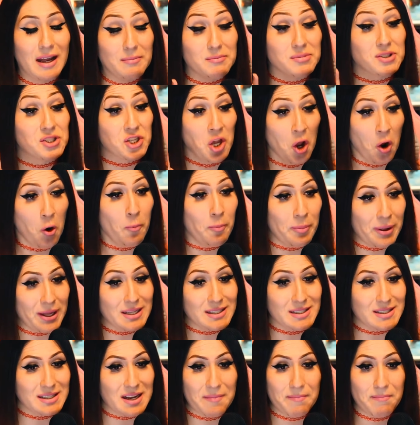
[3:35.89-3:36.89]
I'm so
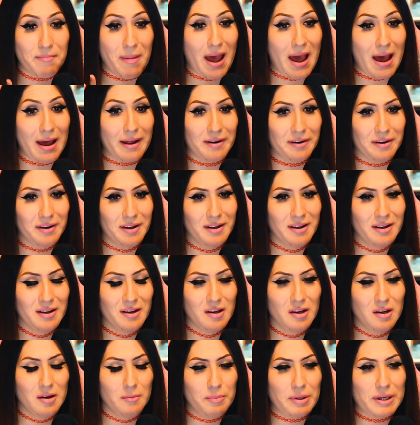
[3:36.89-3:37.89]
pissed and mad
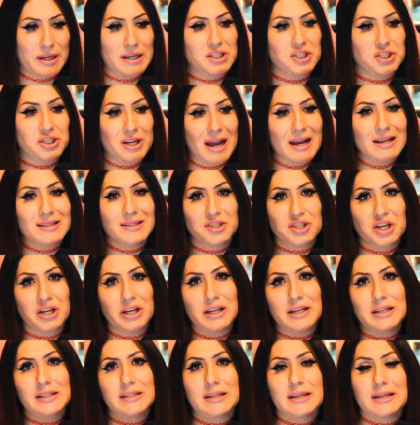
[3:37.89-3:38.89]
because Jazz
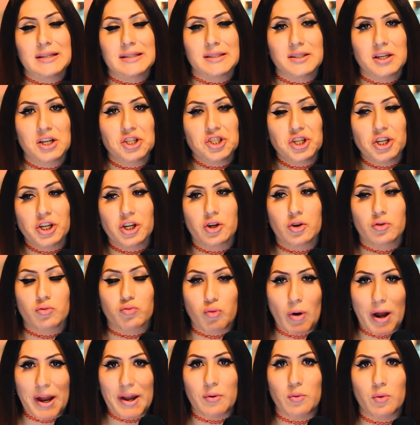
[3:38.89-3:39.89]
Jennings is such a
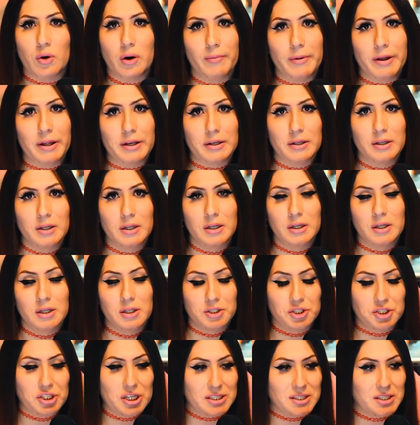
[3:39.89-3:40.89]
great woman.
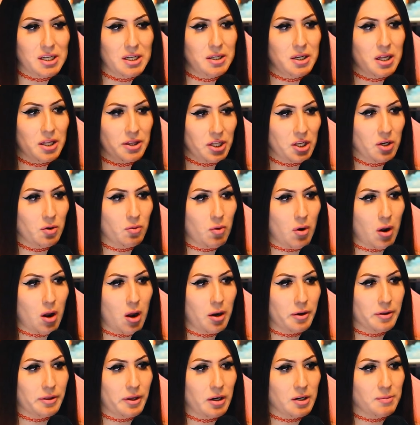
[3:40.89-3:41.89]
She has done nothing
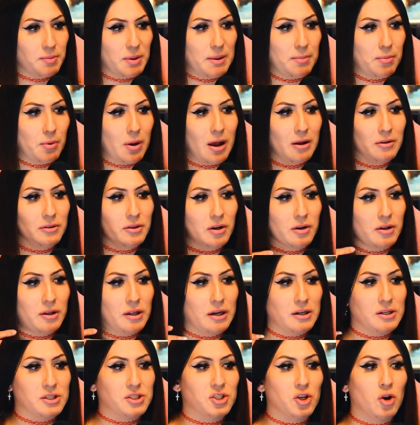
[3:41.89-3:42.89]
wrong. There are people out there
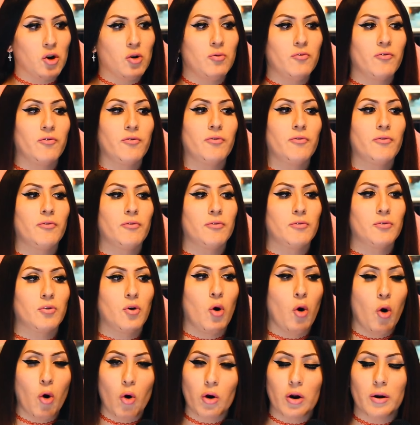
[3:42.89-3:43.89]
that are so
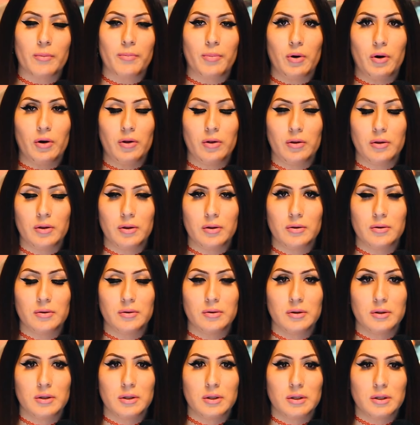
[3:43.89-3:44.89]
horrible.
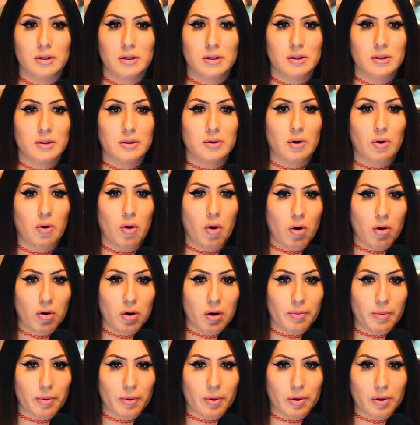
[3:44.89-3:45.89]

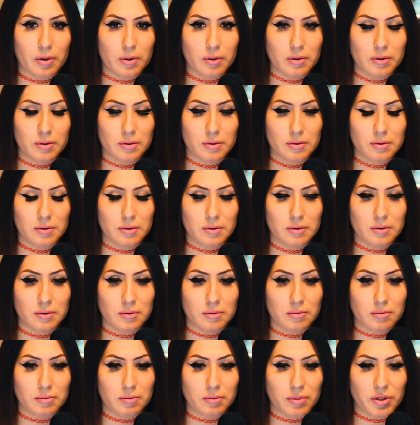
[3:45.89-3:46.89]
Horrible.
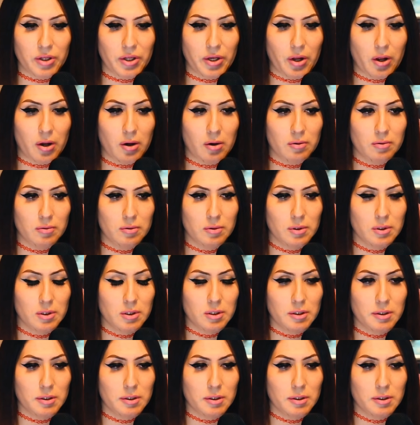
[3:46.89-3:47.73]
You know?